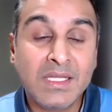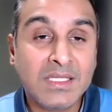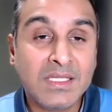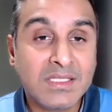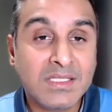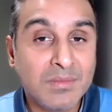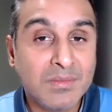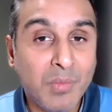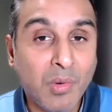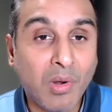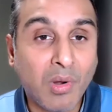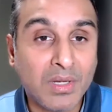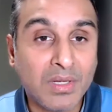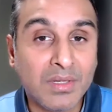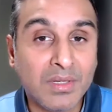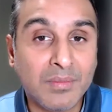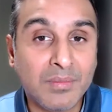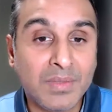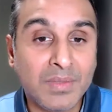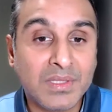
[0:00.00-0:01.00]
is
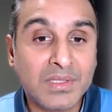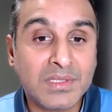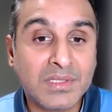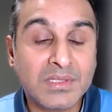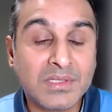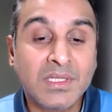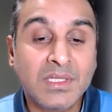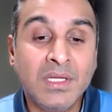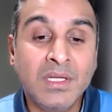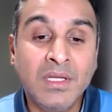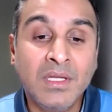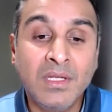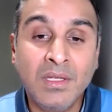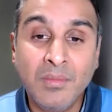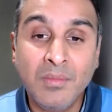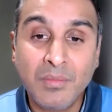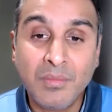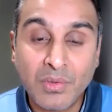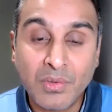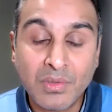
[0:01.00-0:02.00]
important because
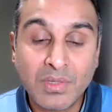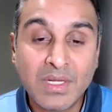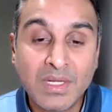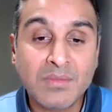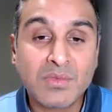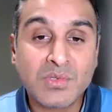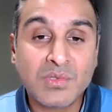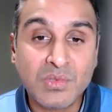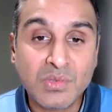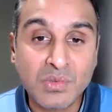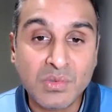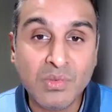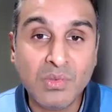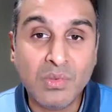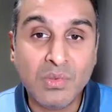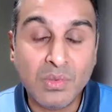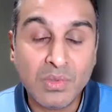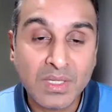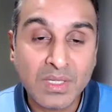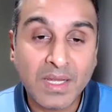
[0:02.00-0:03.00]
programs do
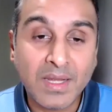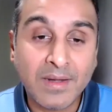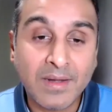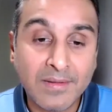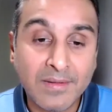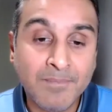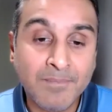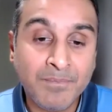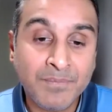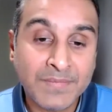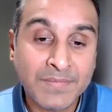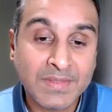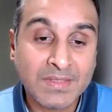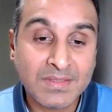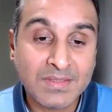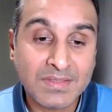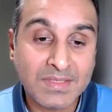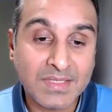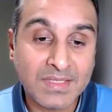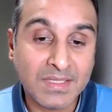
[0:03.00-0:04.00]
look at
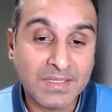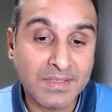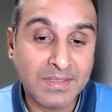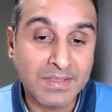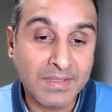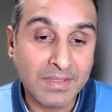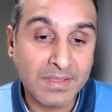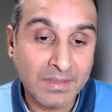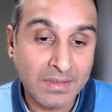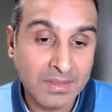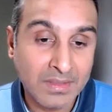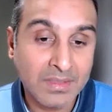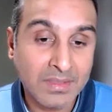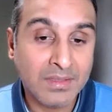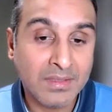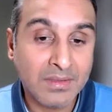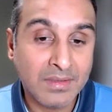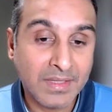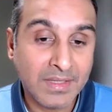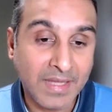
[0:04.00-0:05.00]
signaled
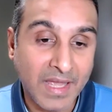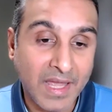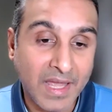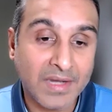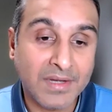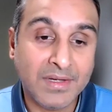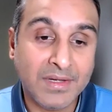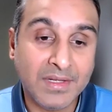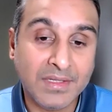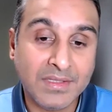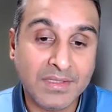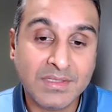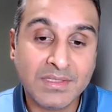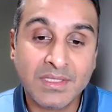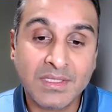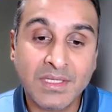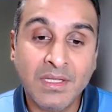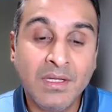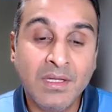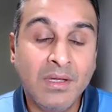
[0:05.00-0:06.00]

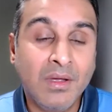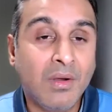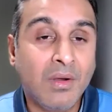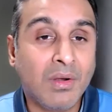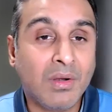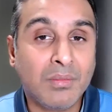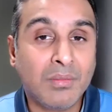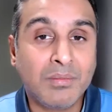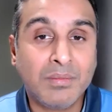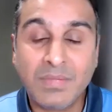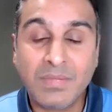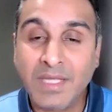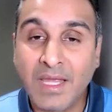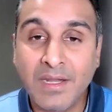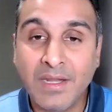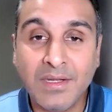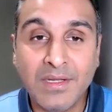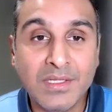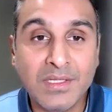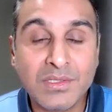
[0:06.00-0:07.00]
candidates or
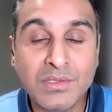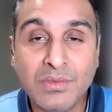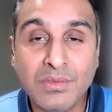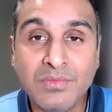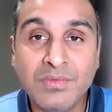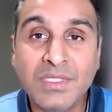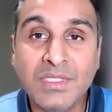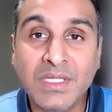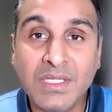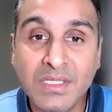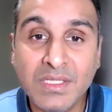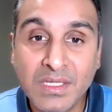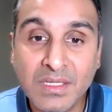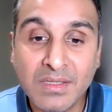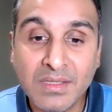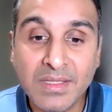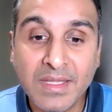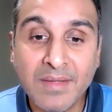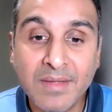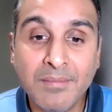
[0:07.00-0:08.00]
candidates who've
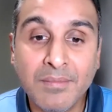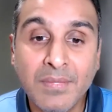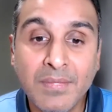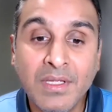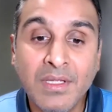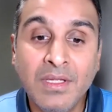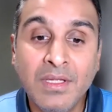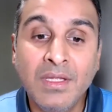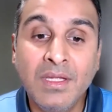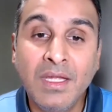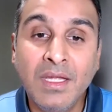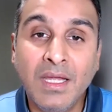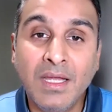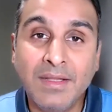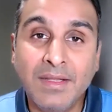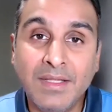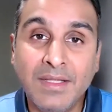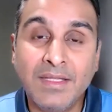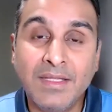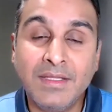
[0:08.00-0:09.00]
signaled them,
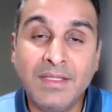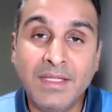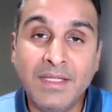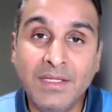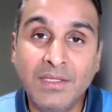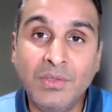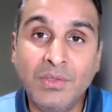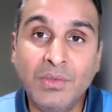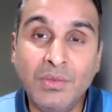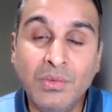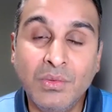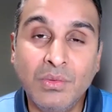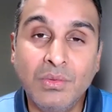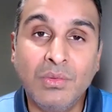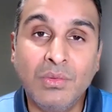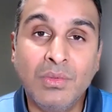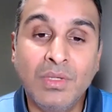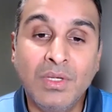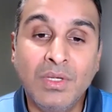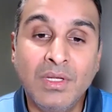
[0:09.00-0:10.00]
and then they
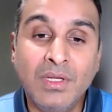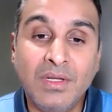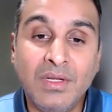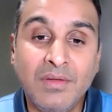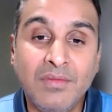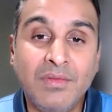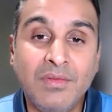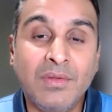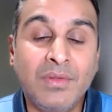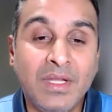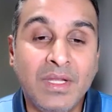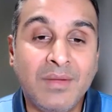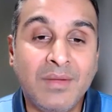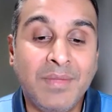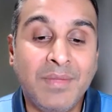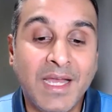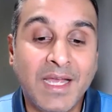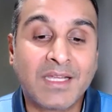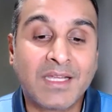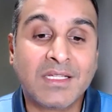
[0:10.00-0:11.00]
do review their
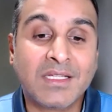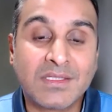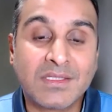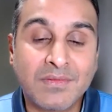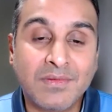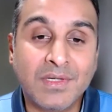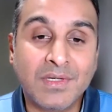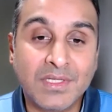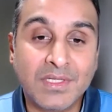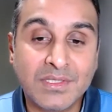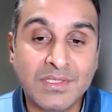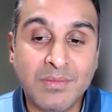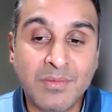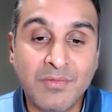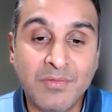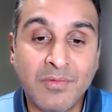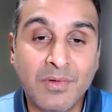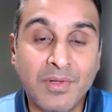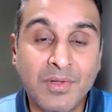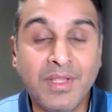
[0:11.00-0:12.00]
packets first
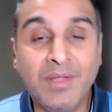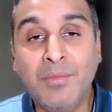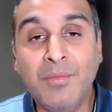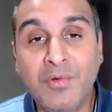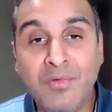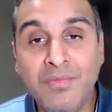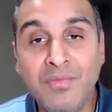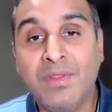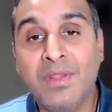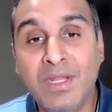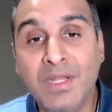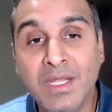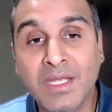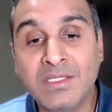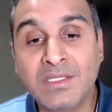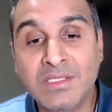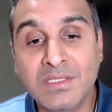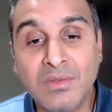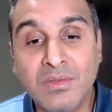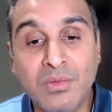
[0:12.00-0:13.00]
before they move to the
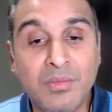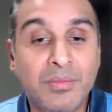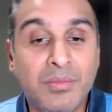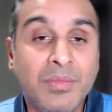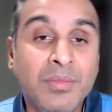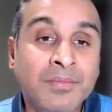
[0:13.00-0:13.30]
next group.